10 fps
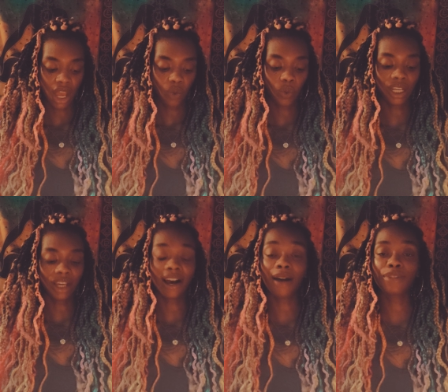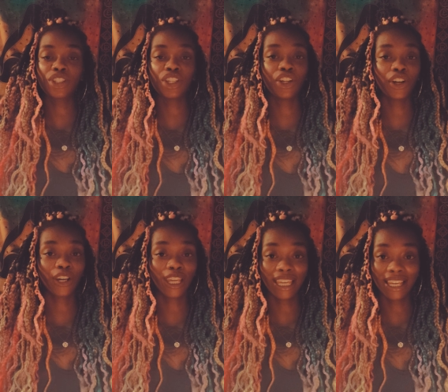When it comes to your
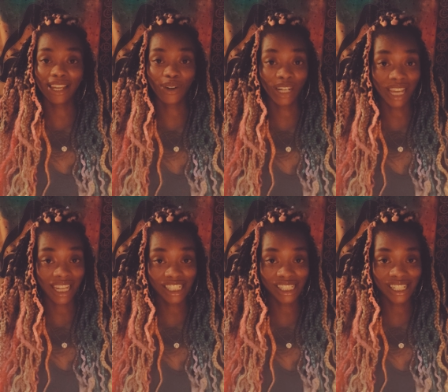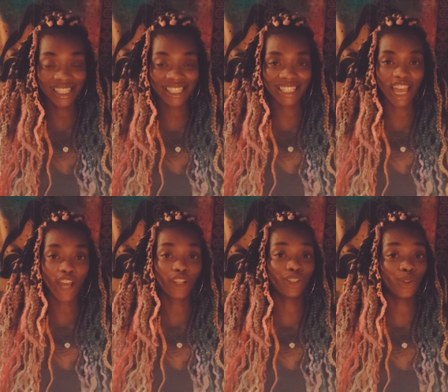creations,
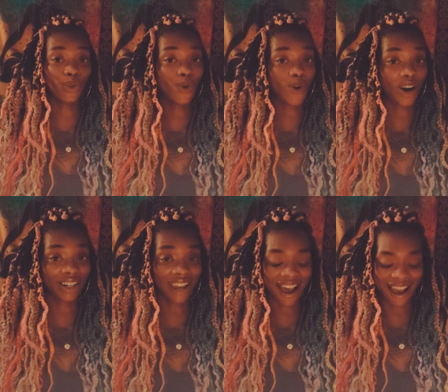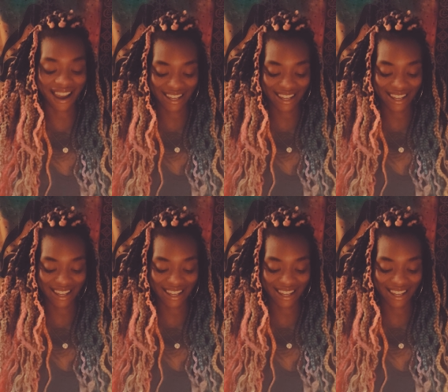do or die.